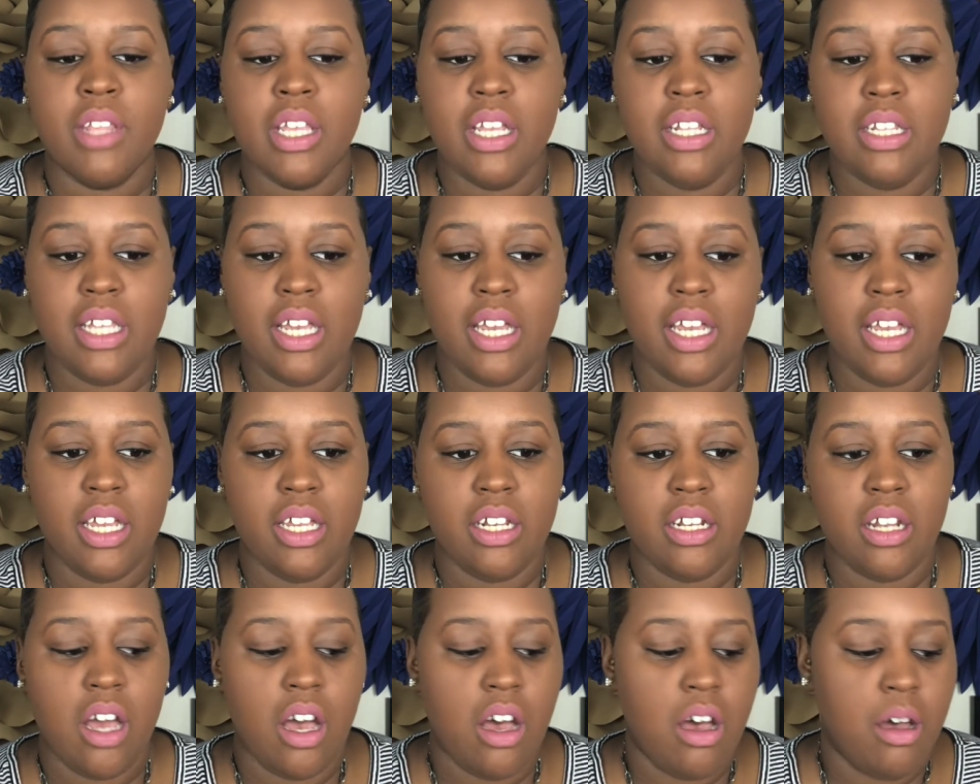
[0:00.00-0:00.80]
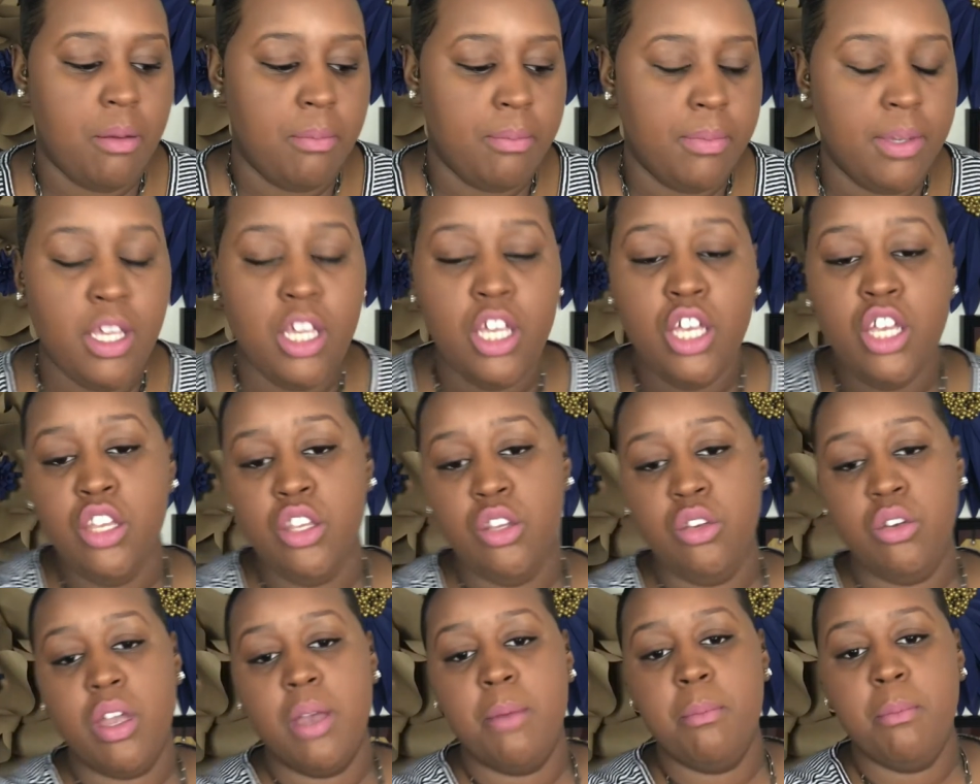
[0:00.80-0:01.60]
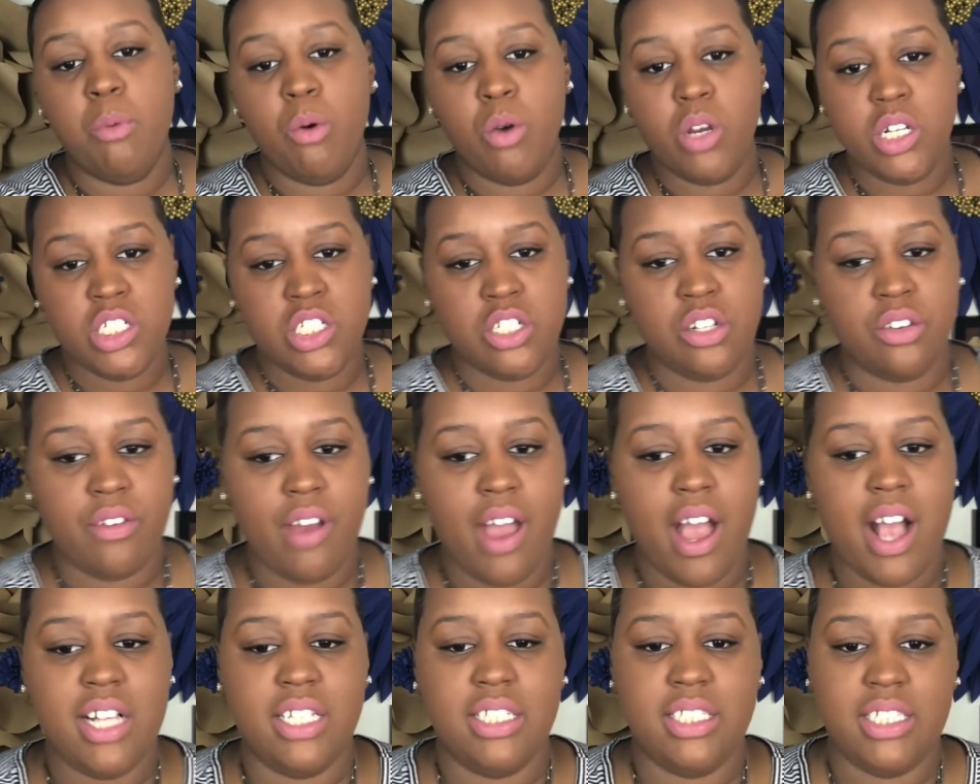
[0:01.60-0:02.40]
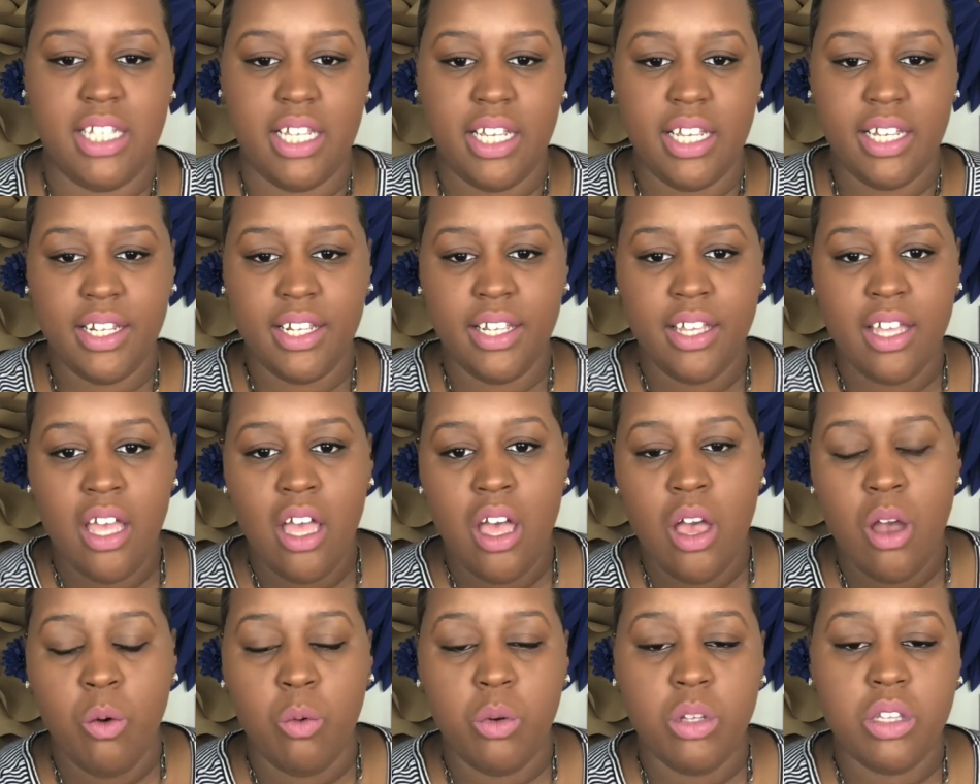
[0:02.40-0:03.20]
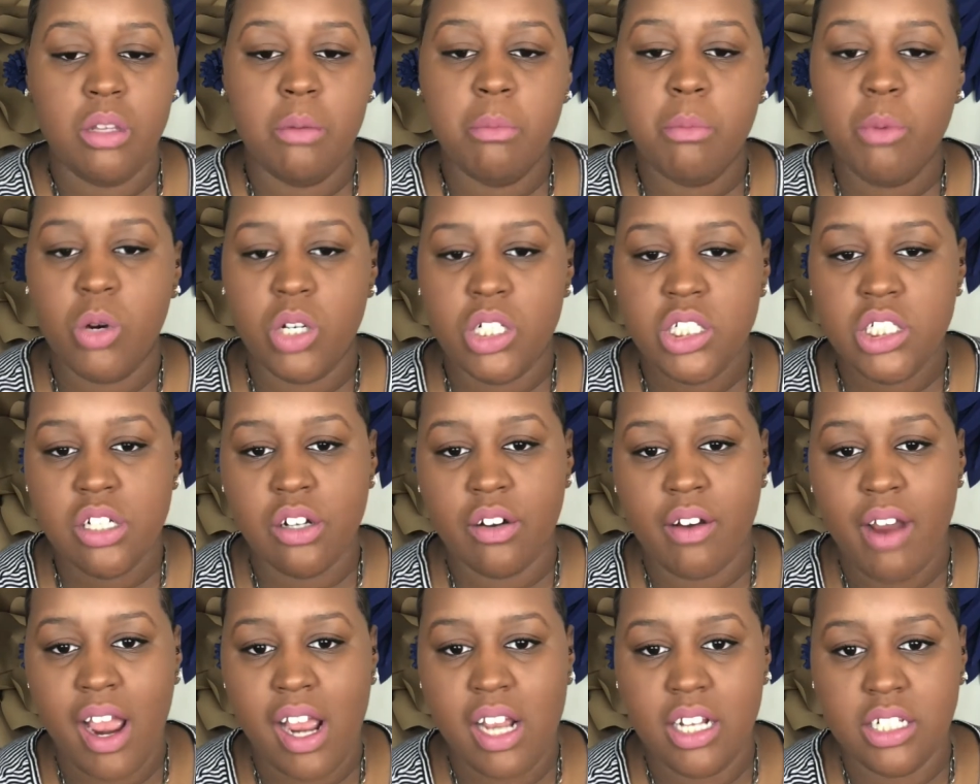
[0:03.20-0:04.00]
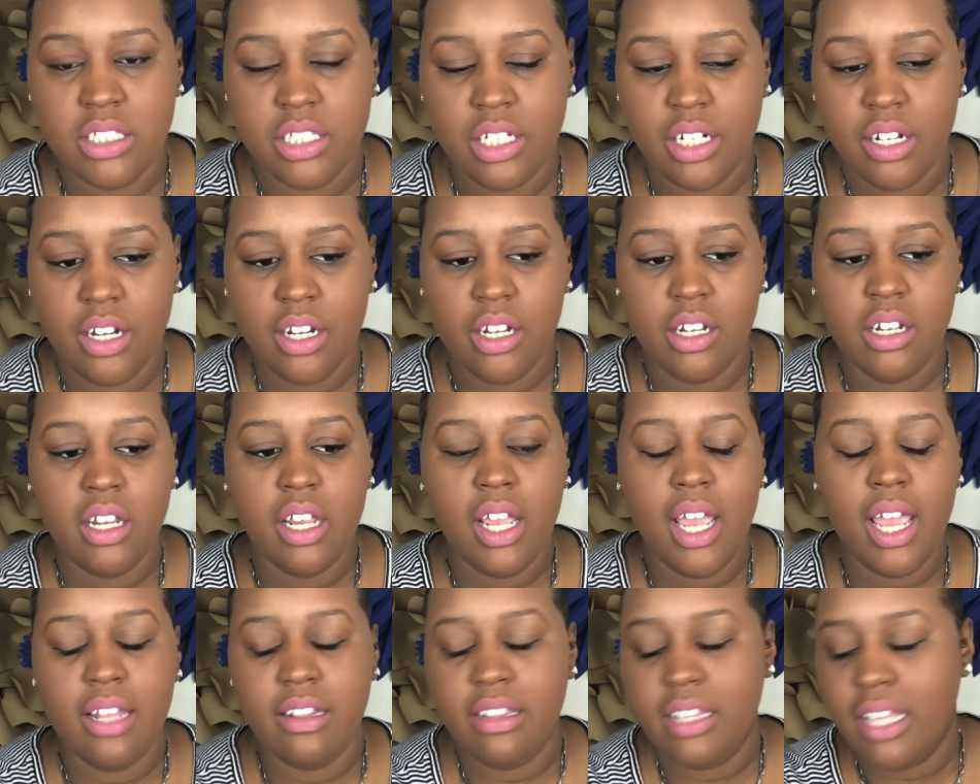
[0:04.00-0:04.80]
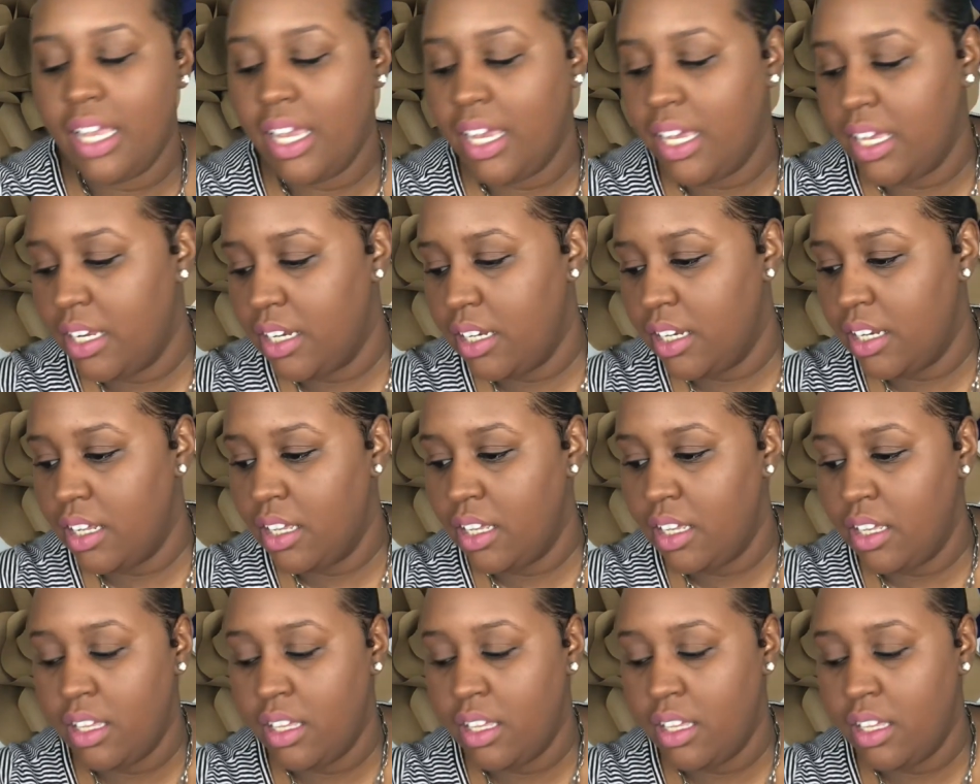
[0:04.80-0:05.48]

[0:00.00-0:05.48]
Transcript: Then you can moisturize it with the moisturizer, and then